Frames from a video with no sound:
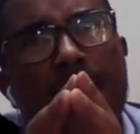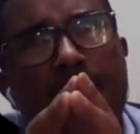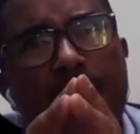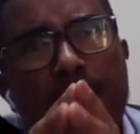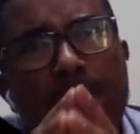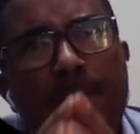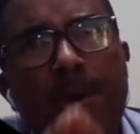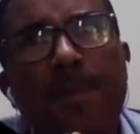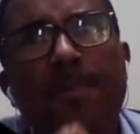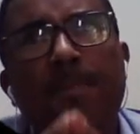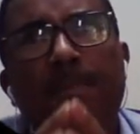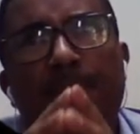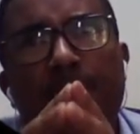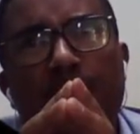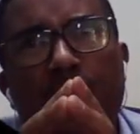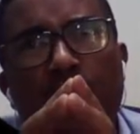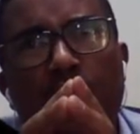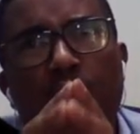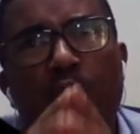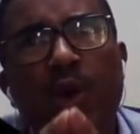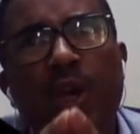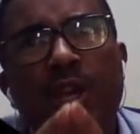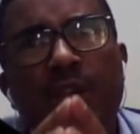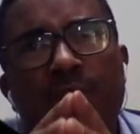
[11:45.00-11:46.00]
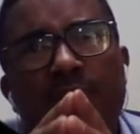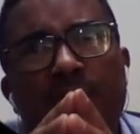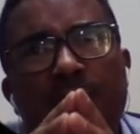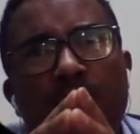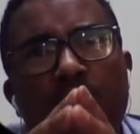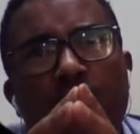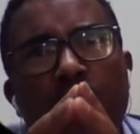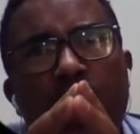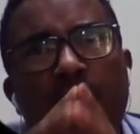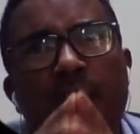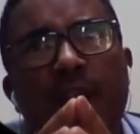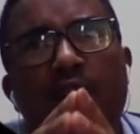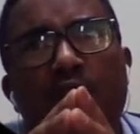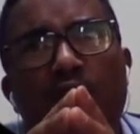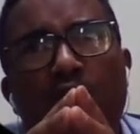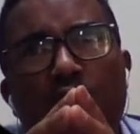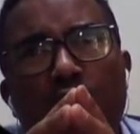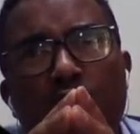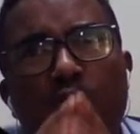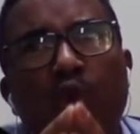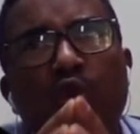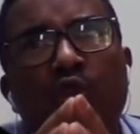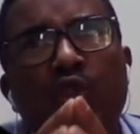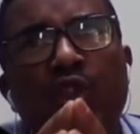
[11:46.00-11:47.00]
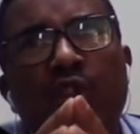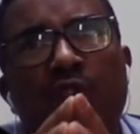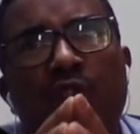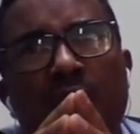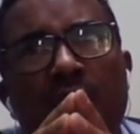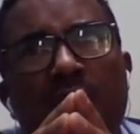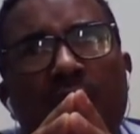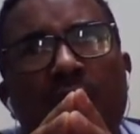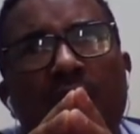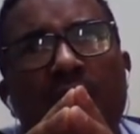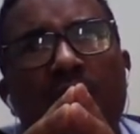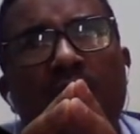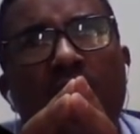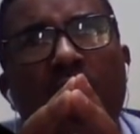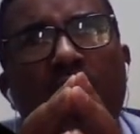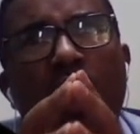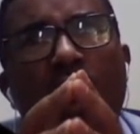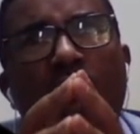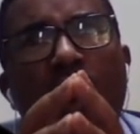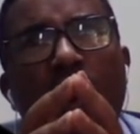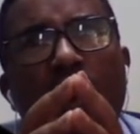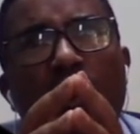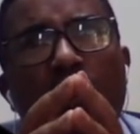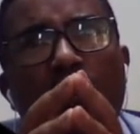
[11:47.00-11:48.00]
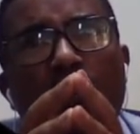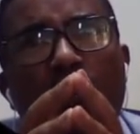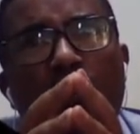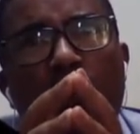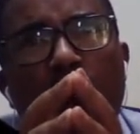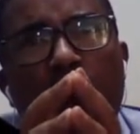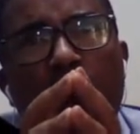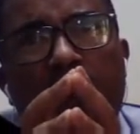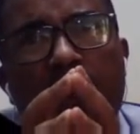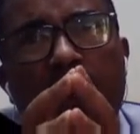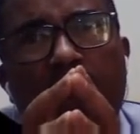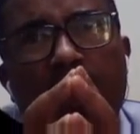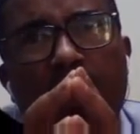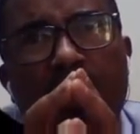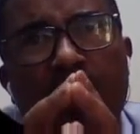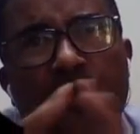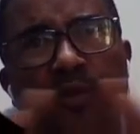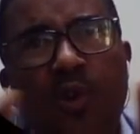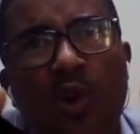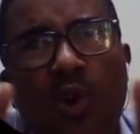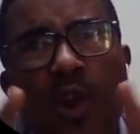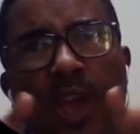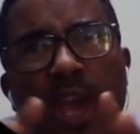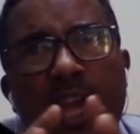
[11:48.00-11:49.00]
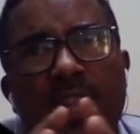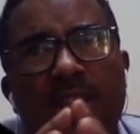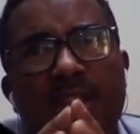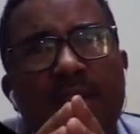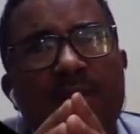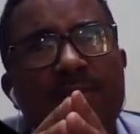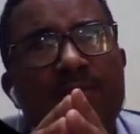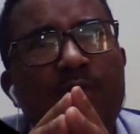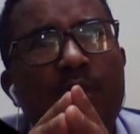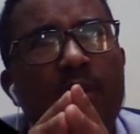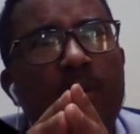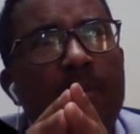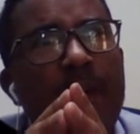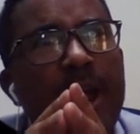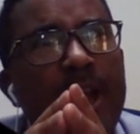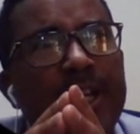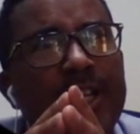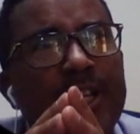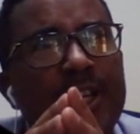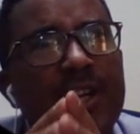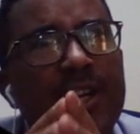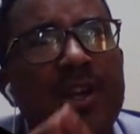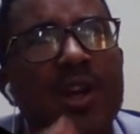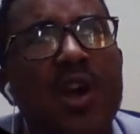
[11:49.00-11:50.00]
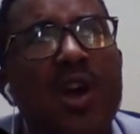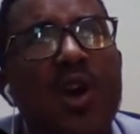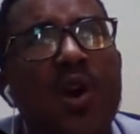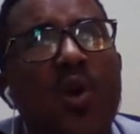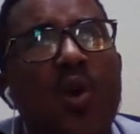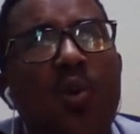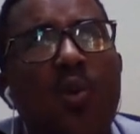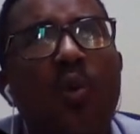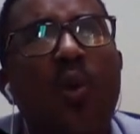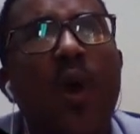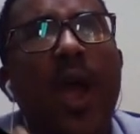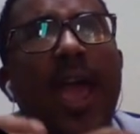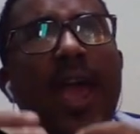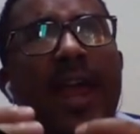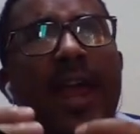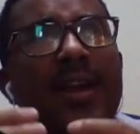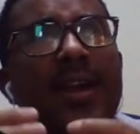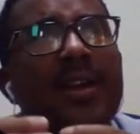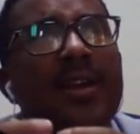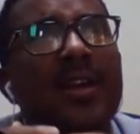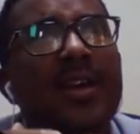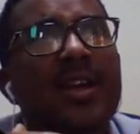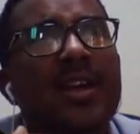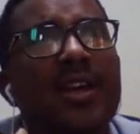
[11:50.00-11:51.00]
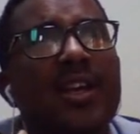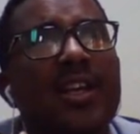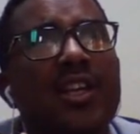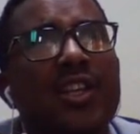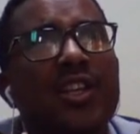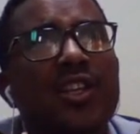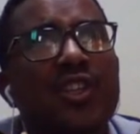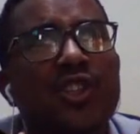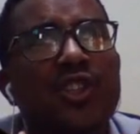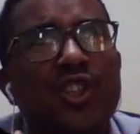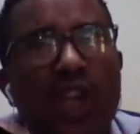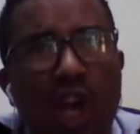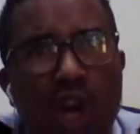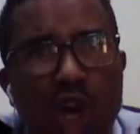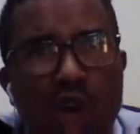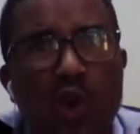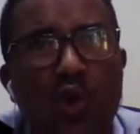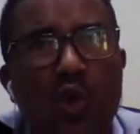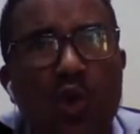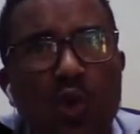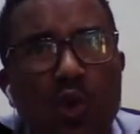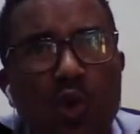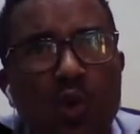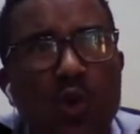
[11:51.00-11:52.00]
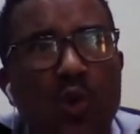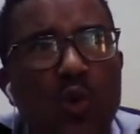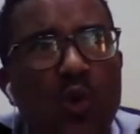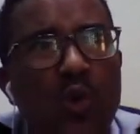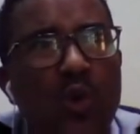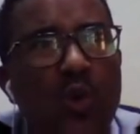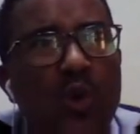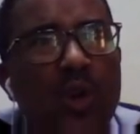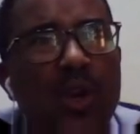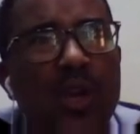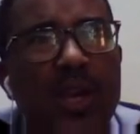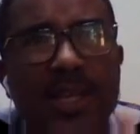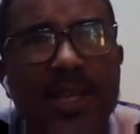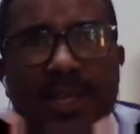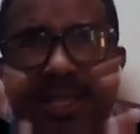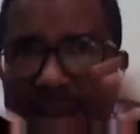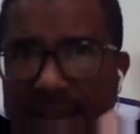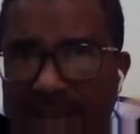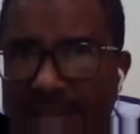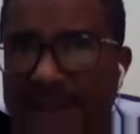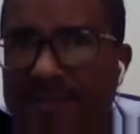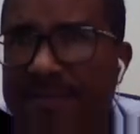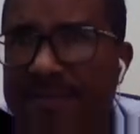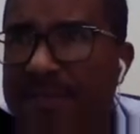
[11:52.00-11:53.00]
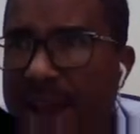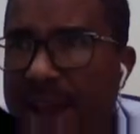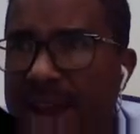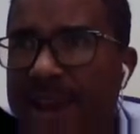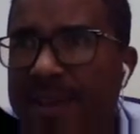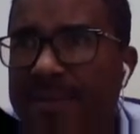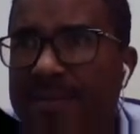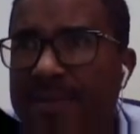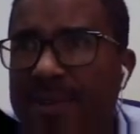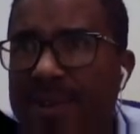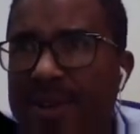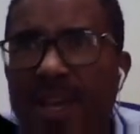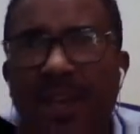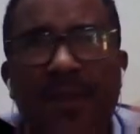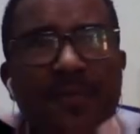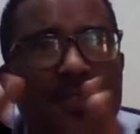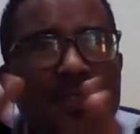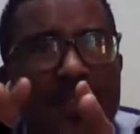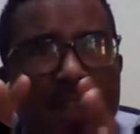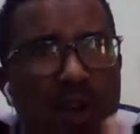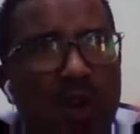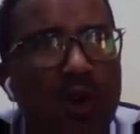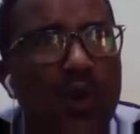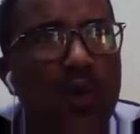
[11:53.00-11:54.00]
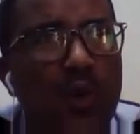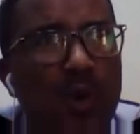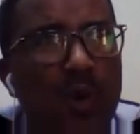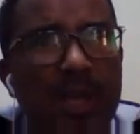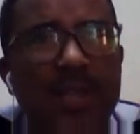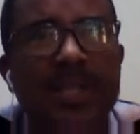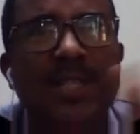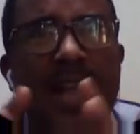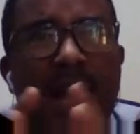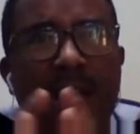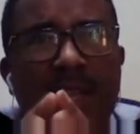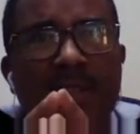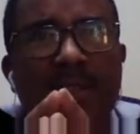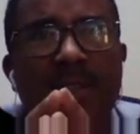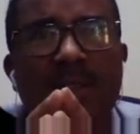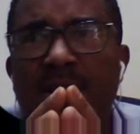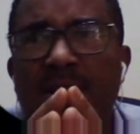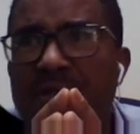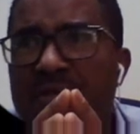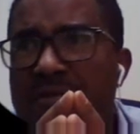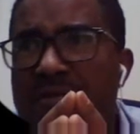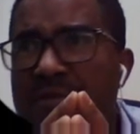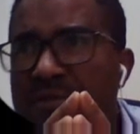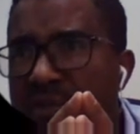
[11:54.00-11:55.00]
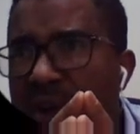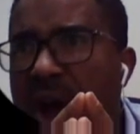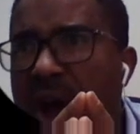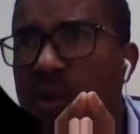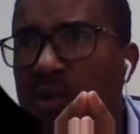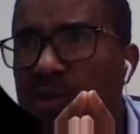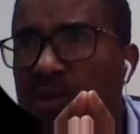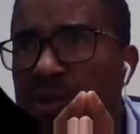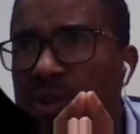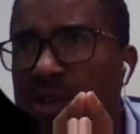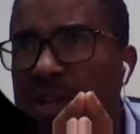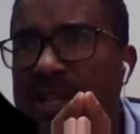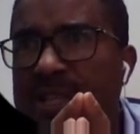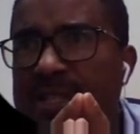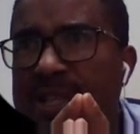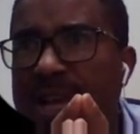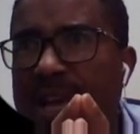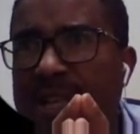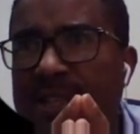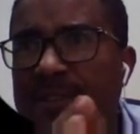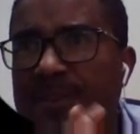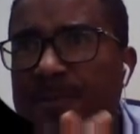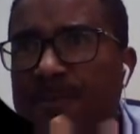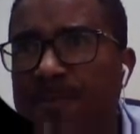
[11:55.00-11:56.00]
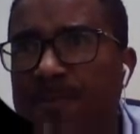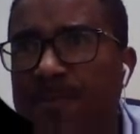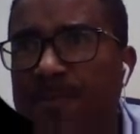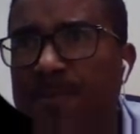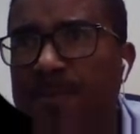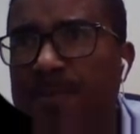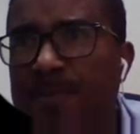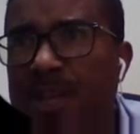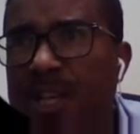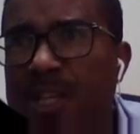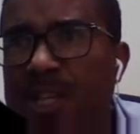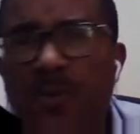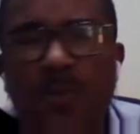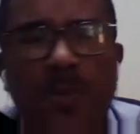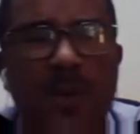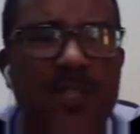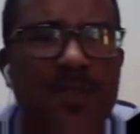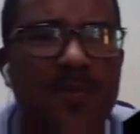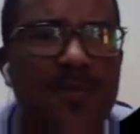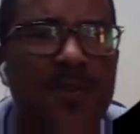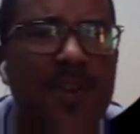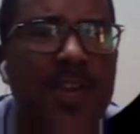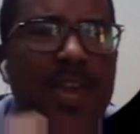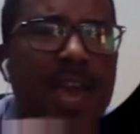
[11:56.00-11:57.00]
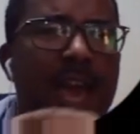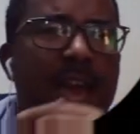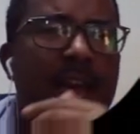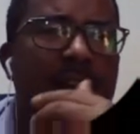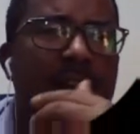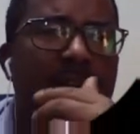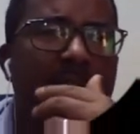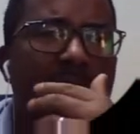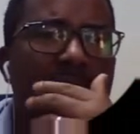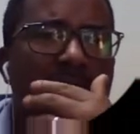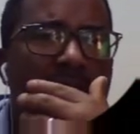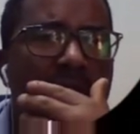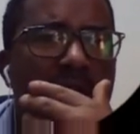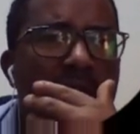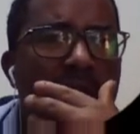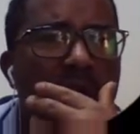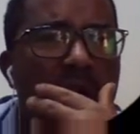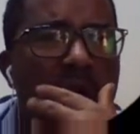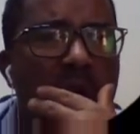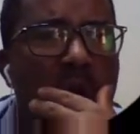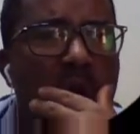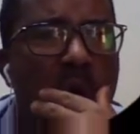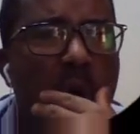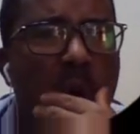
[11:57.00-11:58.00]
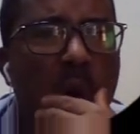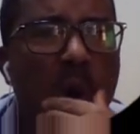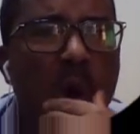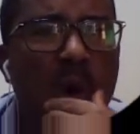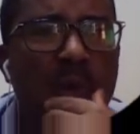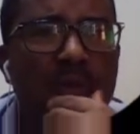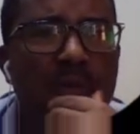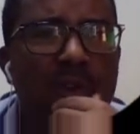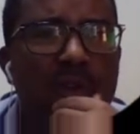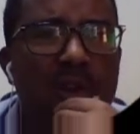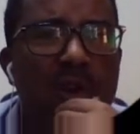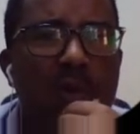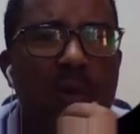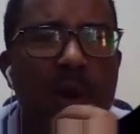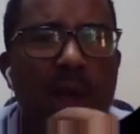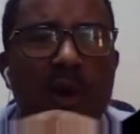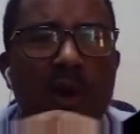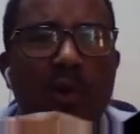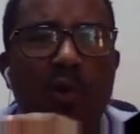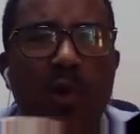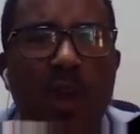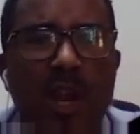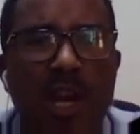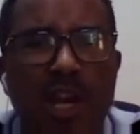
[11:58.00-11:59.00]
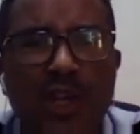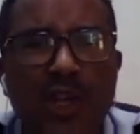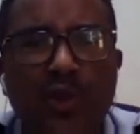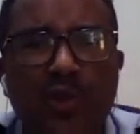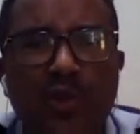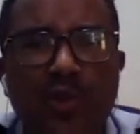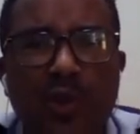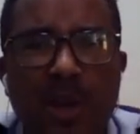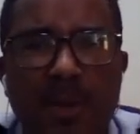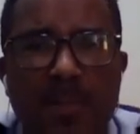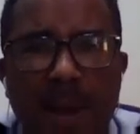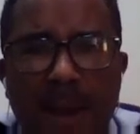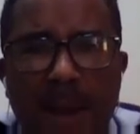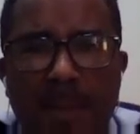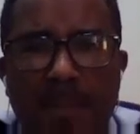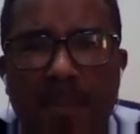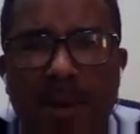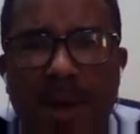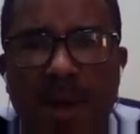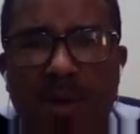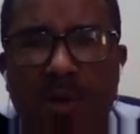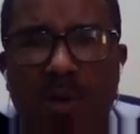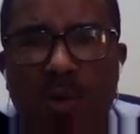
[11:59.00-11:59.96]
people will lose or will forget information when the clue is not available, if the clue is not found in that specific area. Often when we need to remember,